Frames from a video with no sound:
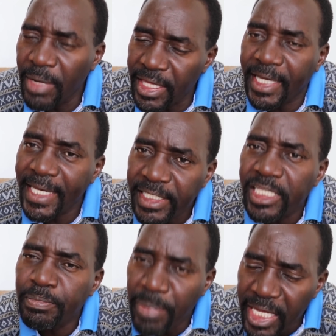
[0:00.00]
but the
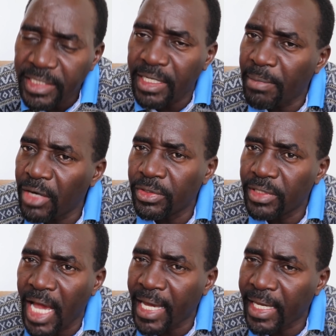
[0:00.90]
cases built
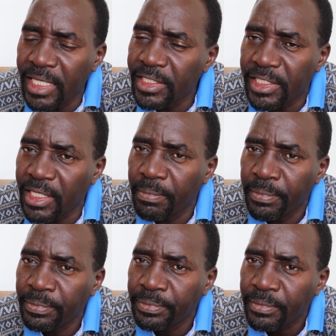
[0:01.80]
about against
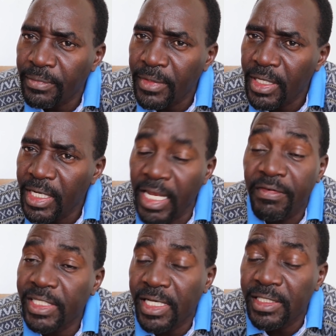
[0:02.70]
him
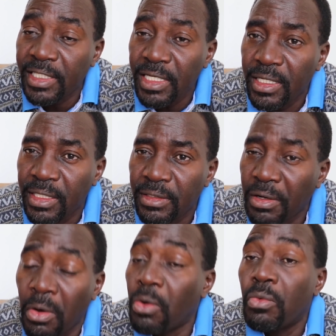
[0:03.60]
never succeeded,
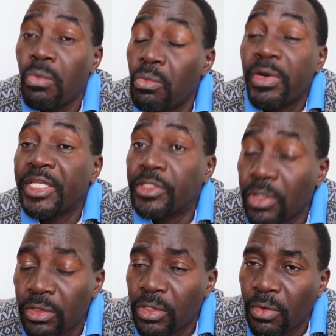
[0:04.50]
or we
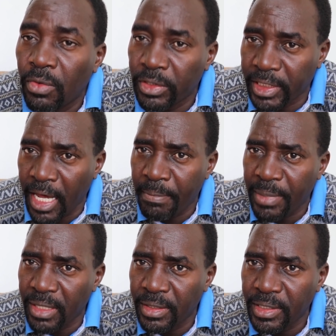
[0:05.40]
don't know what
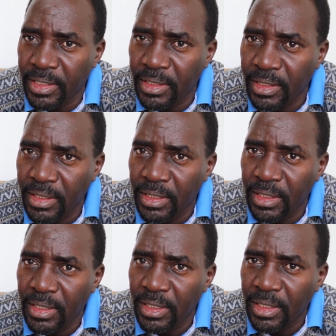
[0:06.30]
happened,
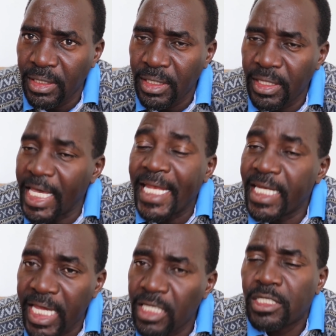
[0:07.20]
they
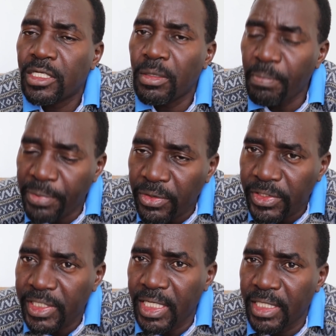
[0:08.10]
didn't
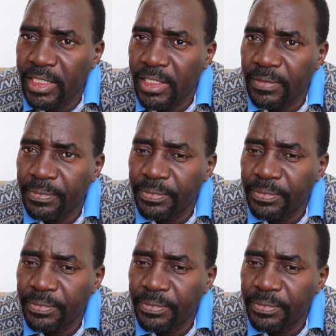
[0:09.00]
proceed.